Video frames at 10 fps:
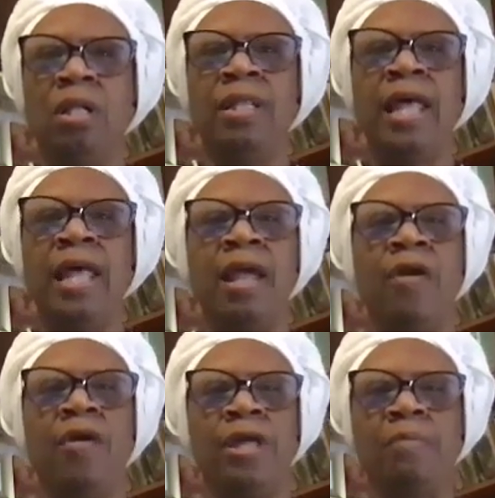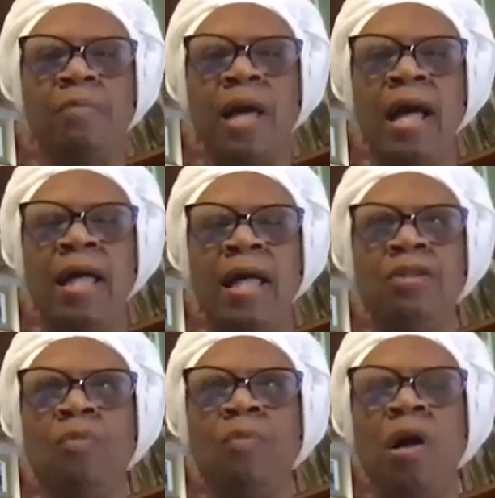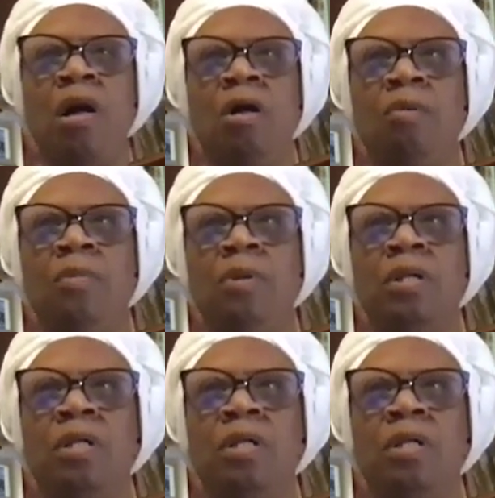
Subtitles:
That area behind your palm,